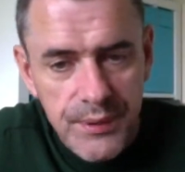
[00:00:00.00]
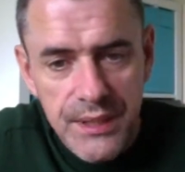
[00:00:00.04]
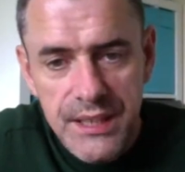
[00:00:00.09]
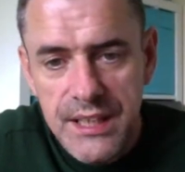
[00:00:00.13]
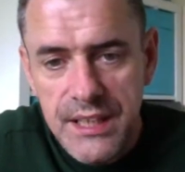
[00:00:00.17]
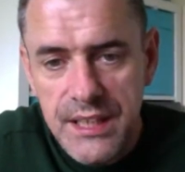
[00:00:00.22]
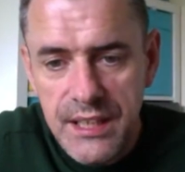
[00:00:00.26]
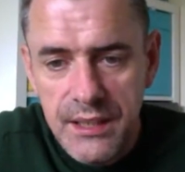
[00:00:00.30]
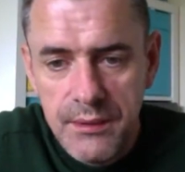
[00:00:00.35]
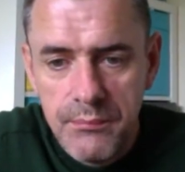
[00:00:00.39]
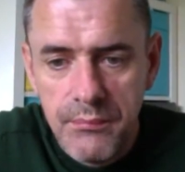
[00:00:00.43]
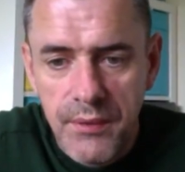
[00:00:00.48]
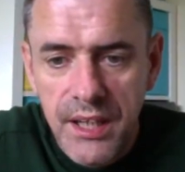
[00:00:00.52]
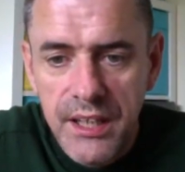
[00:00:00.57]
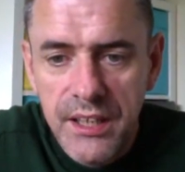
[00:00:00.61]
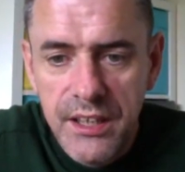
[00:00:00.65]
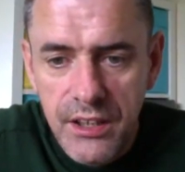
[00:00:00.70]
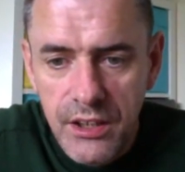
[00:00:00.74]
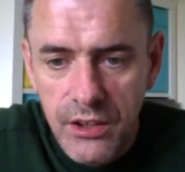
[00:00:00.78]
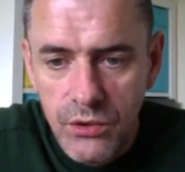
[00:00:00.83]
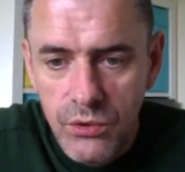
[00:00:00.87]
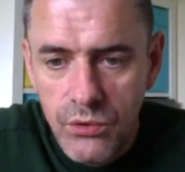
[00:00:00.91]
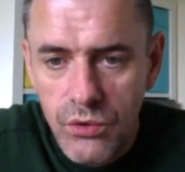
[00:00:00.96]
Biddy and
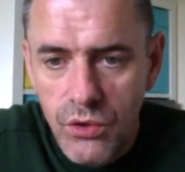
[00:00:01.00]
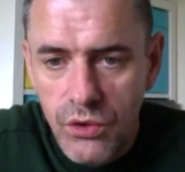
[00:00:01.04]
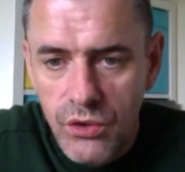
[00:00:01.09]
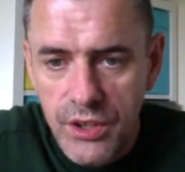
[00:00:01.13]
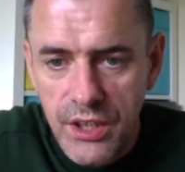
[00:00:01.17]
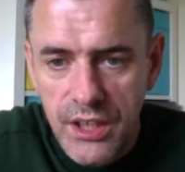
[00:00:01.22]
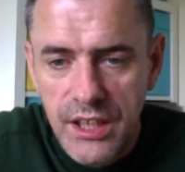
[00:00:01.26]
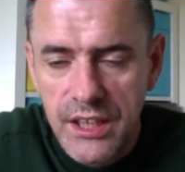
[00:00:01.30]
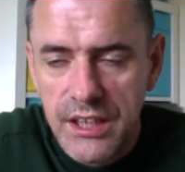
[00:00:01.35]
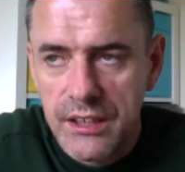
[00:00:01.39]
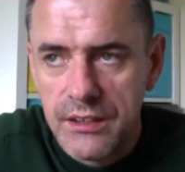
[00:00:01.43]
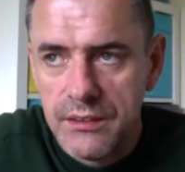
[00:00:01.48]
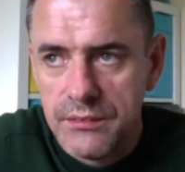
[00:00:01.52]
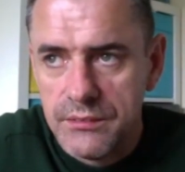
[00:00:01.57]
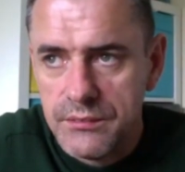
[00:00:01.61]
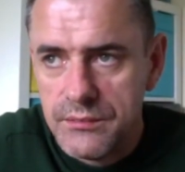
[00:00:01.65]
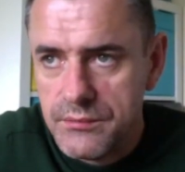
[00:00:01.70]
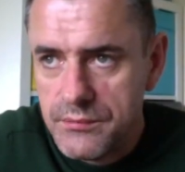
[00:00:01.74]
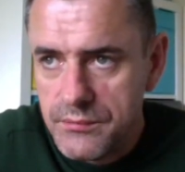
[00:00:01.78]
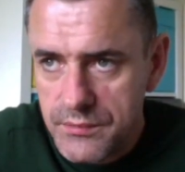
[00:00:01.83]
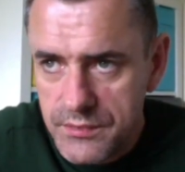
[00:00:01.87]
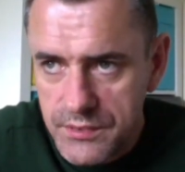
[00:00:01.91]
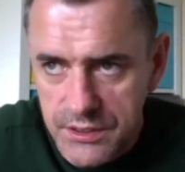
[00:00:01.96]
Michael, who own a little
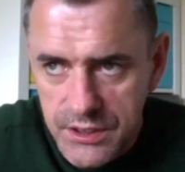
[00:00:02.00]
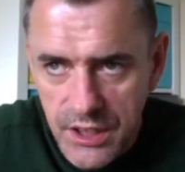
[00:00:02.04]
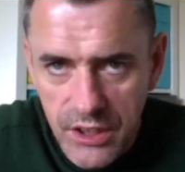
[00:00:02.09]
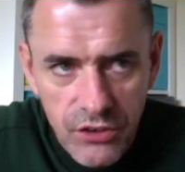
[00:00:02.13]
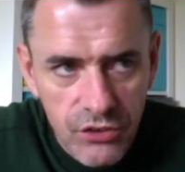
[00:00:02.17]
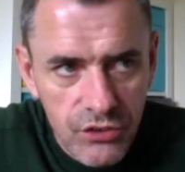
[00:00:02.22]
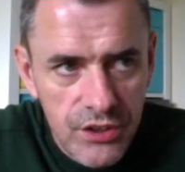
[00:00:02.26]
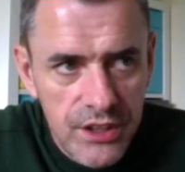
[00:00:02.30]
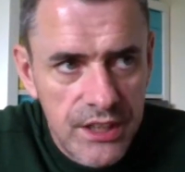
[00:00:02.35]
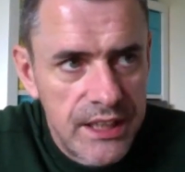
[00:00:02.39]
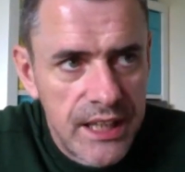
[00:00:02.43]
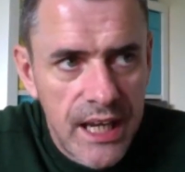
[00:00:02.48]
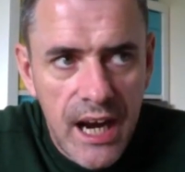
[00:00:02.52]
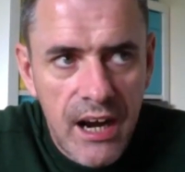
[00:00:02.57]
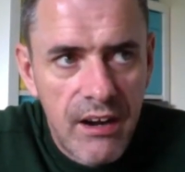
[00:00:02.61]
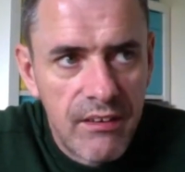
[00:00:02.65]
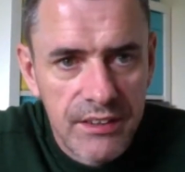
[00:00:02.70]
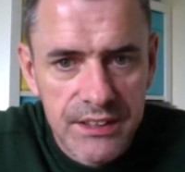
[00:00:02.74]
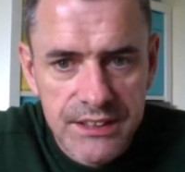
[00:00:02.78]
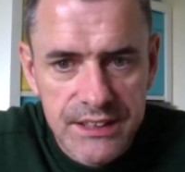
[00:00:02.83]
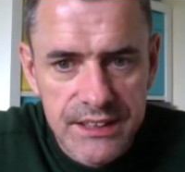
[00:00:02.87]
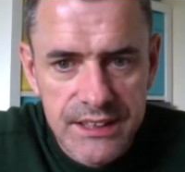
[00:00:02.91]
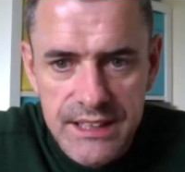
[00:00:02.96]
Toyota
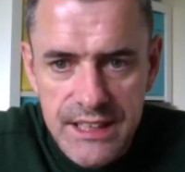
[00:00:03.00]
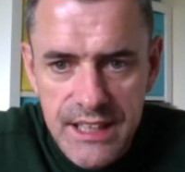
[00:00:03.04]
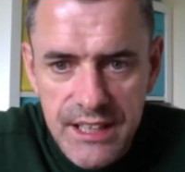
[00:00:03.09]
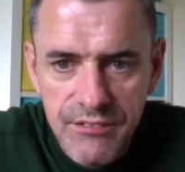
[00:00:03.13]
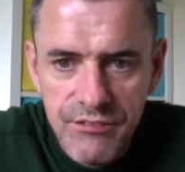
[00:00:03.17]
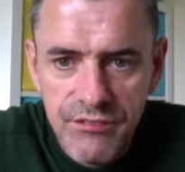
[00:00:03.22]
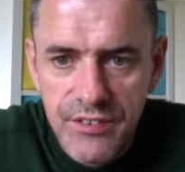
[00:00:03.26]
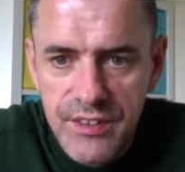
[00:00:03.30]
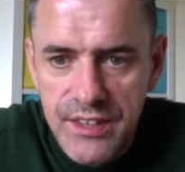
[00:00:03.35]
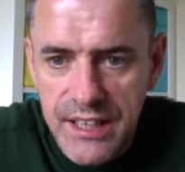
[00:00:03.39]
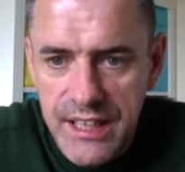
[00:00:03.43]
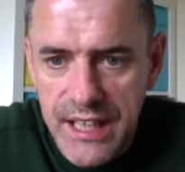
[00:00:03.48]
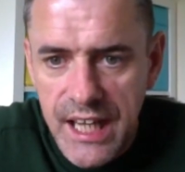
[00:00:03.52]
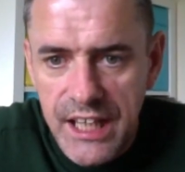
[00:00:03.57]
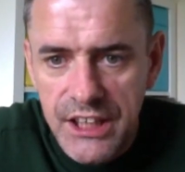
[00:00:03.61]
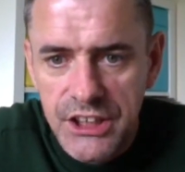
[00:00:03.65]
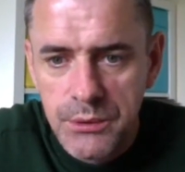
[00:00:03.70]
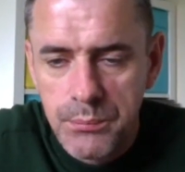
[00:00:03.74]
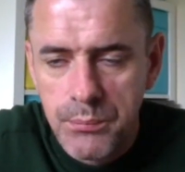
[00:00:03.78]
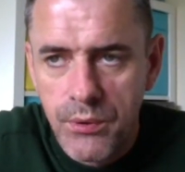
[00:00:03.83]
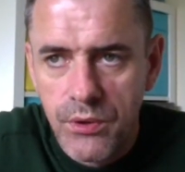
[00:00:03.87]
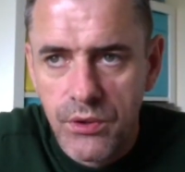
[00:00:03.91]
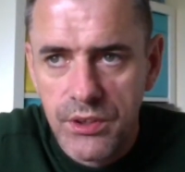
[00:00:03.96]
Yaris and live in the
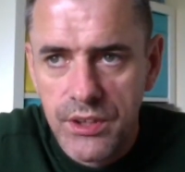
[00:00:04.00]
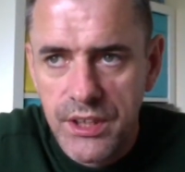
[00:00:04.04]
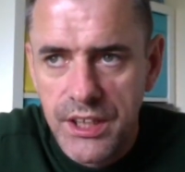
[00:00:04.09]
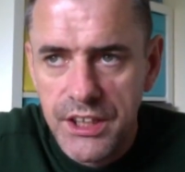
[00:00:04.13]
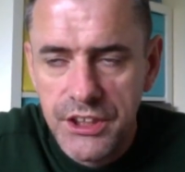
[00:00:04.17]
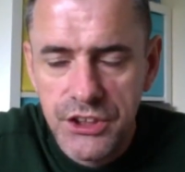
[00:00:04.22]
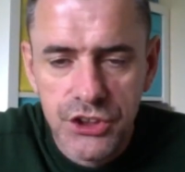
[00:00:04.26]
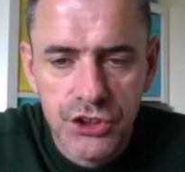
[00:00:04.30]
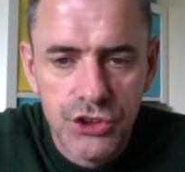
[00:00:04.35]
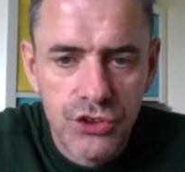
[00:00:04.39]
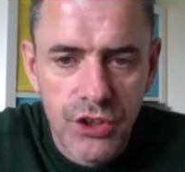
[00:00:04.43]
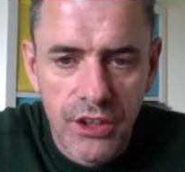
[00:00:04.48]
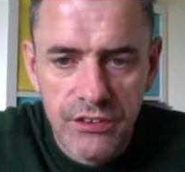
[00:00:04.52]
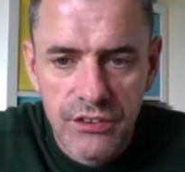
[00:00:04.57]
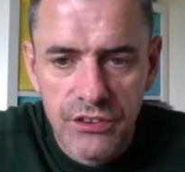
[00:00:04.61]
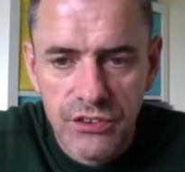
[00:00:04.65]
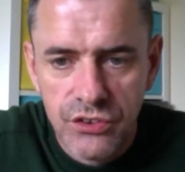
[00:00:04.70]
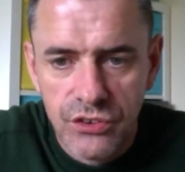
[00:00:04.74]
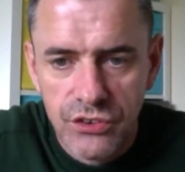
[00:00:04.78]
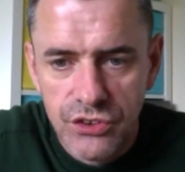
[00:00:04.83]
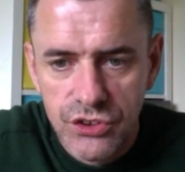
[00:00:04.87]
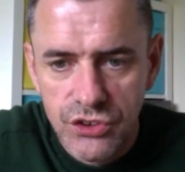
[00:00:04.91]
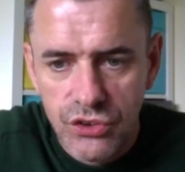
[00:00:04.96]
edge of Portlaoise and drive
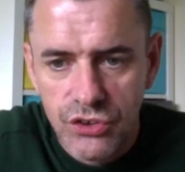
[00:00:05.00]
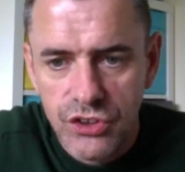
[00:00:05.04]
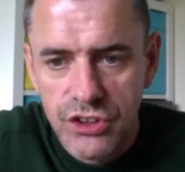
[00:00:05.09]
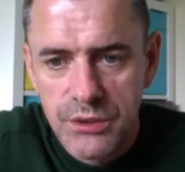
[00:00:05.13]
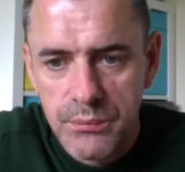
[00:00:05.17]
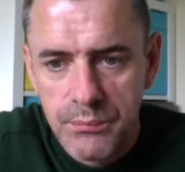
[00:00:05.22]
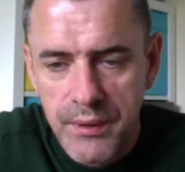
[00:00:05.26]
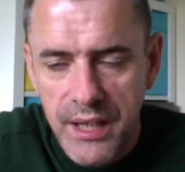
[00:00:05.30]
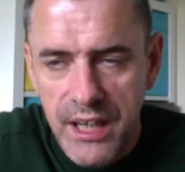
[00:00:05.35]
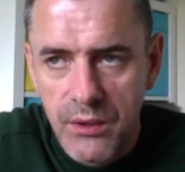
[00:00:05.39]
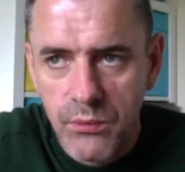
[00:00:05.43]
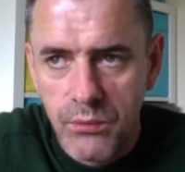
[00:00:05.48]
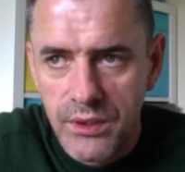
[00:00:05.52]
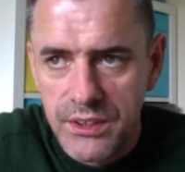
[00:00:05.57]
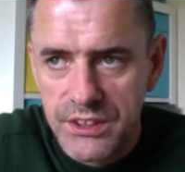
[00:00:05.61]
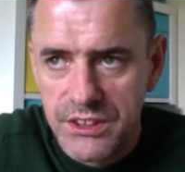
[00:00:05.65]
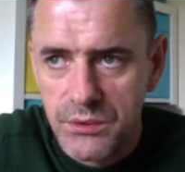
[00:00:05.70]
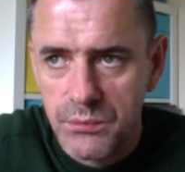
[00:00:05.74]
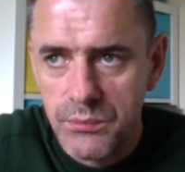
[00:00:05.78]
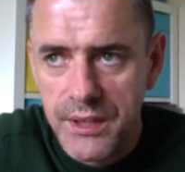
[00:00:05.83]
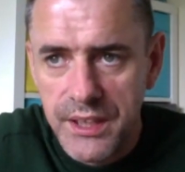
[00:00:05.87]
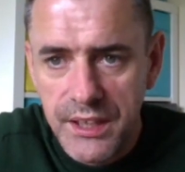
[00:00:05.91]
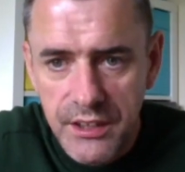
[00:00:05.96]
to Dunstores and back
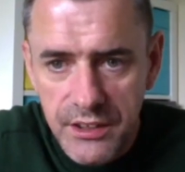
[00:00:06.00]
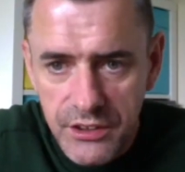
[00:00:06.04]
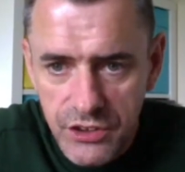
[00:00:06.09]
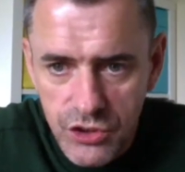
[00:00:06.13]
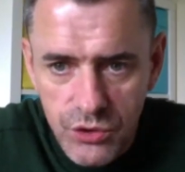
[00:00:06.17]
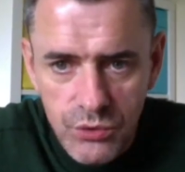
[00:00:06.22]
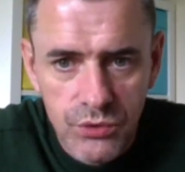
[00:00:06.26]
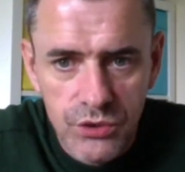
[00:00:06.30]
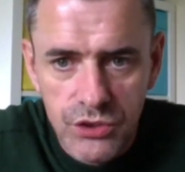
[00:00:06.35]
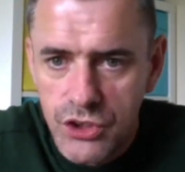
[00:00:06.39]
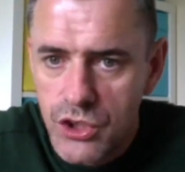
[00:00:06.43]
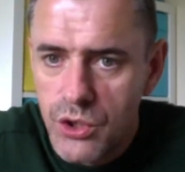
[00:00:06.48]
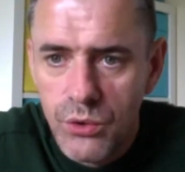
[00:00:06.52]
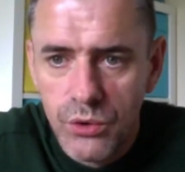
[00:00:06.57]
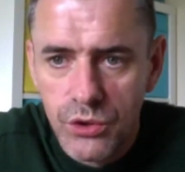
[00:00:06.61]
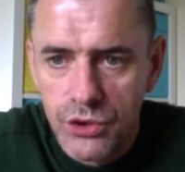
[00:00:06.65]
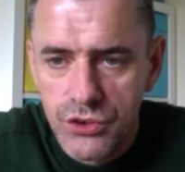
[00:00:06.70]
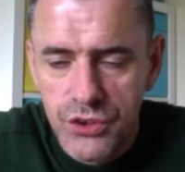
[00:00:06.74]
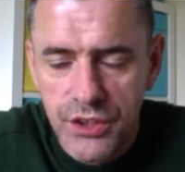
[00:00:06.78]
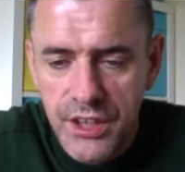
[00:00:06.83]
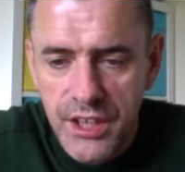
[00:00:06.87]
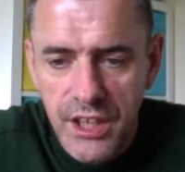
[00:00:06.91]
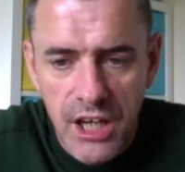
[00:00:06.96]
once a week, doing 2
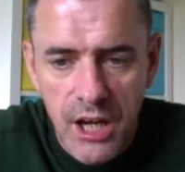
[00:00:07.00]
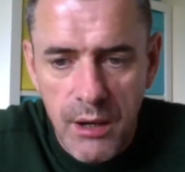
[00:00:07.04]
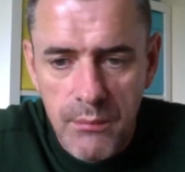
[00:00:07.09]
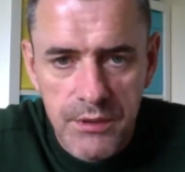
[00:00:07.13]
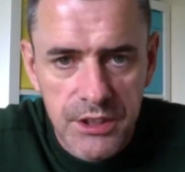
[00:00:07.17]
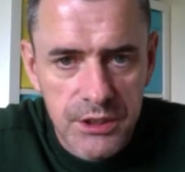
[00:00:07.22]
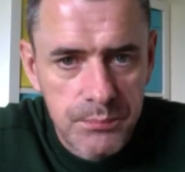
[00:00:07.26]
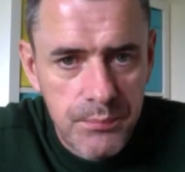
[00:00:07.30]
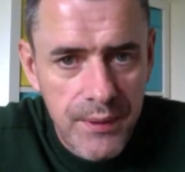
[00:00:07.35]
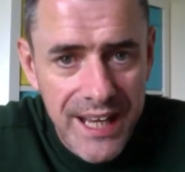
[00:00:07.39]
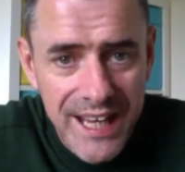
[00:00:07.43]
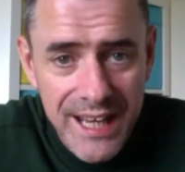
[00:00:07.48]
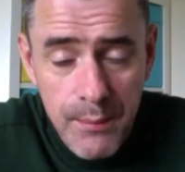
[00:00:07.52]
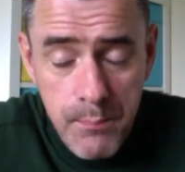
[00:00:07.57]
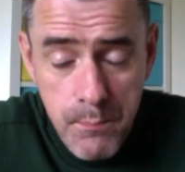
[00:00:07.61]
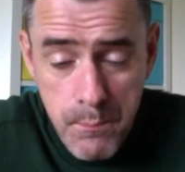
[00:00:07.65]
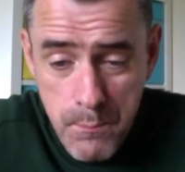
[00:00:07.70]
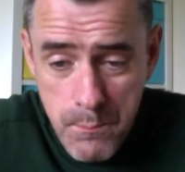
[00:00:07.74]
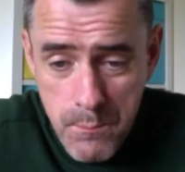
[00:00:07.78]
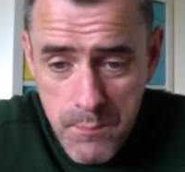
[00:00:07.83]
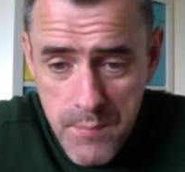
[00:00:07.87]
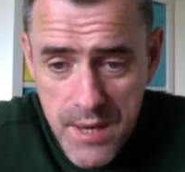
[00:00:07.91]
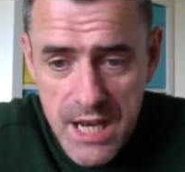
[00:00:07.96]
or 3 kilometres, pay
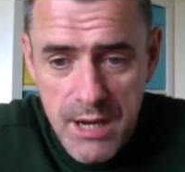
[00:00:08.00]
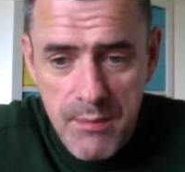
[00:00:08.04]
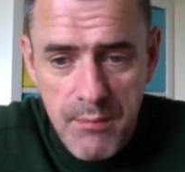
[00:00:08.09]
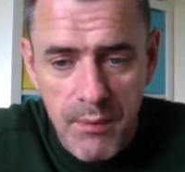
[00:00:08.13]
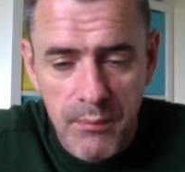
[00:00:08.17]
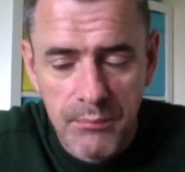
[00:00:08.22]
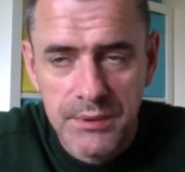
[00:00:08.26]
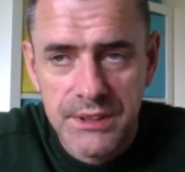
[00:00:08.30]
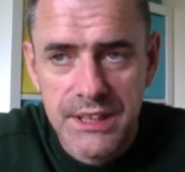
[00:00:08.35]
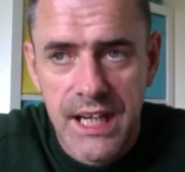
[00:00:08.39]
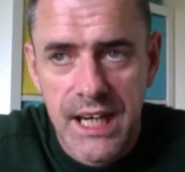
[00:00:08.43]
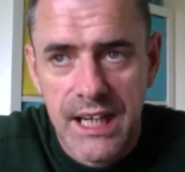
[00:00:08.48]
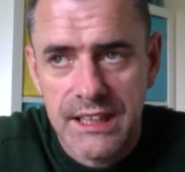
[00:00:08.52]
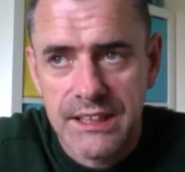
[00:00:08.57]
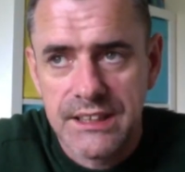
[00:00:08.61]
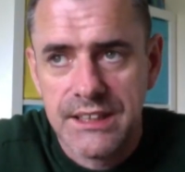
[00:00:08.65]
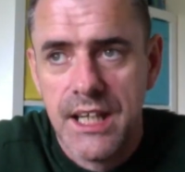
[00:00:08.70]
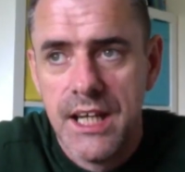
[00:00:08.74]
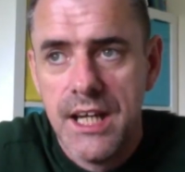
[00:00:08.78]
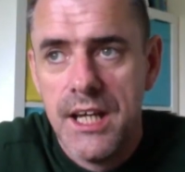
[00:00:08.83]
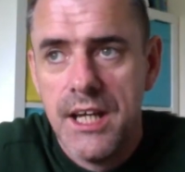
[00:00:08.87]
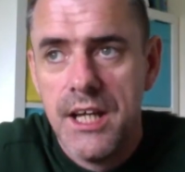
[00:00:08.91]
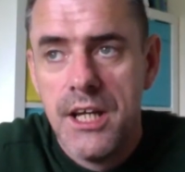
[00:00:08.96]
minimum
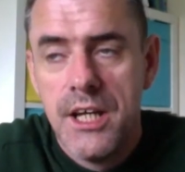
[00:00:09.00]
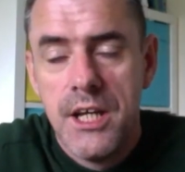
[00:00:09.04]
tax.